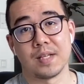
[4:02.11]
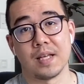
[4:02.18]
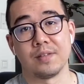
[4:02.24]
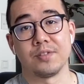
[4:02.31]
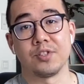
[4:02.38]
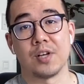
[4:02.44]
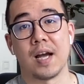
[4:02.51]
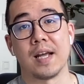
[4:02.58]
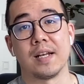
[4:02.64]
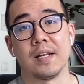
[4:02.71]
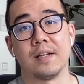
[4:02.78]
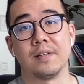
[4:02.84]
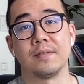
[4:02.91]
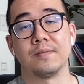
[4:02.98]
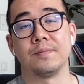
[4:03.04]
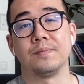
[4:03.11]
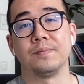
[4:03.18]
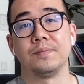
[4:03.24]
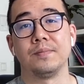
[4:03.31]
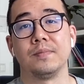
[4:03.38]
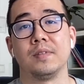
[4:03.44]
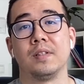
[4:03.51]
and China.
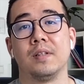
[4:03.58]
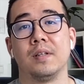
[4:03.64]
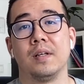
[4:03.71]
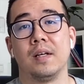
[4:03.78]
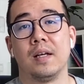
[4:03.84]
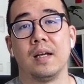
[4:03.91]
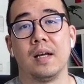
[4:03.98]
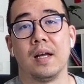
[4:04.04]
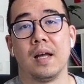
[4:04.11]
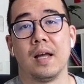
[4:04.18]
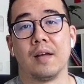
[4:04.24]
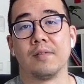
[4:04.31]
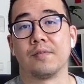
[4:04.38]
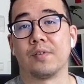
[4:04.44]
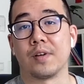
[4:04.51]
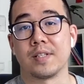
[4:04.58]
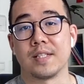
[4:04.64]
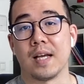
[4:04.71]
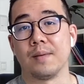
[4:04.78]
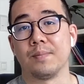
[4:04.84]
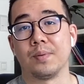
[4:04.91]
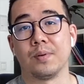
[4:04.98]
For
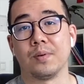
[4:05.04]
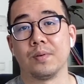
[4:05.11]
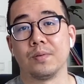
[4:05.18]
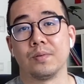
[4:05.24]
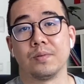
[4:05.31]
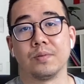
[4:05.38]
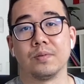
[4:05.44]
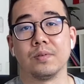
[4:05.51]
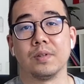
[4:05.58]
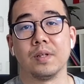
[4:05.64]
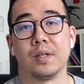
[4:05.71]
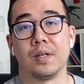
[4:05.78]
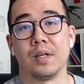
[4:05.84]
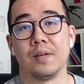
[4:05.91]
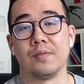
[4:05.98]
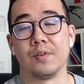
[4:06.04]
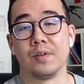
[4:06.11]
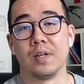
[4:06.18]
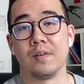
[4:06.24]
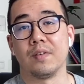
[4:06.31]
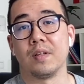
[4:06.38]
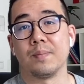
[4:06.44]
example, if you
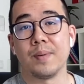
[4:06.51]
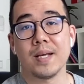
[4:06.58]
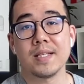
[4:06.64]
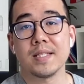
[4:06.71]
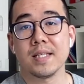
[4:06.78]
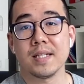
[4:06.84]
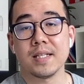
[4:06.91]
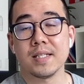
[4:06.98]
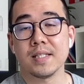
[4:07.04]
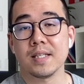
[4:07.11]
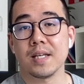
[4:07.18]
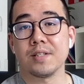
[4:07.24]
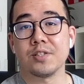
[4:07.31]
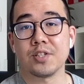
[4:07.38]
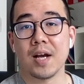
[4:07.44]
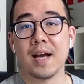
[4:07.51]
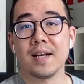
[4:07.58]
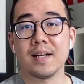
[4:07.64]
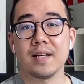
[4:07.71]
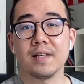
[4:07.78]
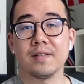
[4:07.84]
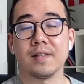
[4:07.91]
live in the big cities in
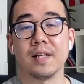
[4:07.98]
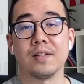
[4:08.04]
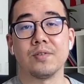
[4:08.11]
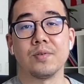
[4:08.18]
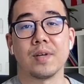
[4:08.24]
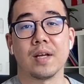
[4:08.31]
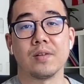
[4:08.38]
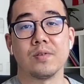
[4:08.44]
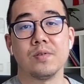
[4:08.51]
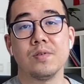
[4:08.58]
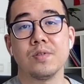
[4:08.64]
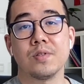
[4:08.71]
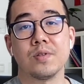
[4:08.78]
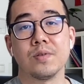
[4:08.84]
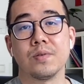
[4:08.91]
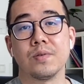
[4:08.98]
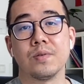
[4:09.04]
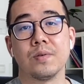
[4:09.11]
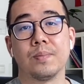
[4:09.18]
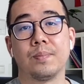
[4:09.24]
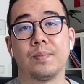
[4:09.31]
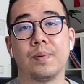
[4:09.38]
China, then you get used
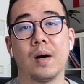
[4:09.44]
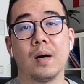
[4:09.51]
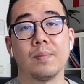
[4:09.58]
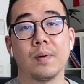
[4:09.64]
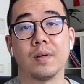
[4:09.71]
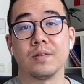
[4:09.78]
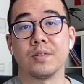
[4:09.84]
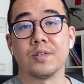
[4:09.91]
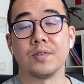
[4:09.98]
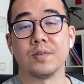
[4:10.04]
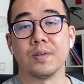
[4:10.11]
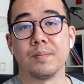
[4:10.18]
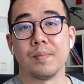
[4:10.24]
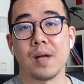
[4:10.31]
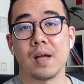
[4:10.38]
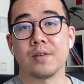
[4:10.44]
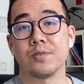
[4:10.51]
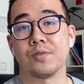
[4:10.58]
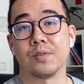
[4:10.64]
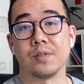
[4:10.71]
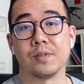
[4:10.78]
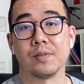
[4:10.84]
to pop onto the
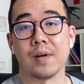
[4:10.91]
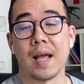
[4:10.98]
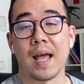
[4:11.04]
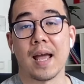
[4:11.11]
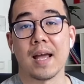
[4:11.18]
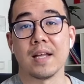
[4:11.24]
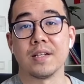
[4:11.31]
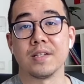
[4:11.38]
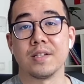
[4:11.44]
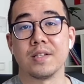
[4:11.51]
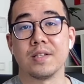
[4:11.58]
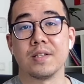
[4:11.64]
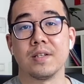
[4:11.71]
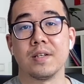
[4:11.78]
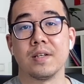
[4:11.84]
metro and